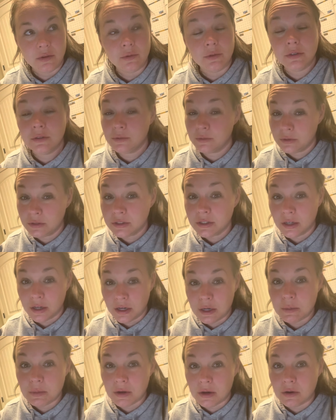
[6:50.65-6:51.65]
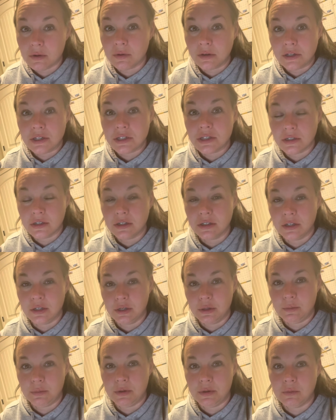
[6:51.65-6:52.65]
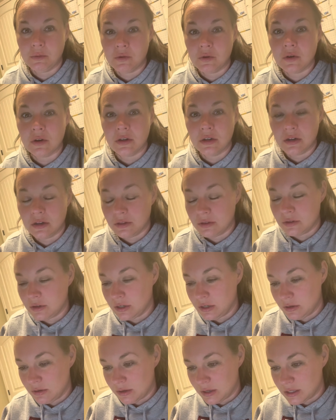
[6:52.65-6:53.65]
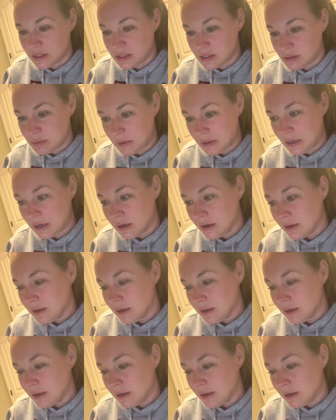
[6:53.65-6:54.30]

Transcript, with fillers: We'll, we'll talk about Russia a good bit more in other units, but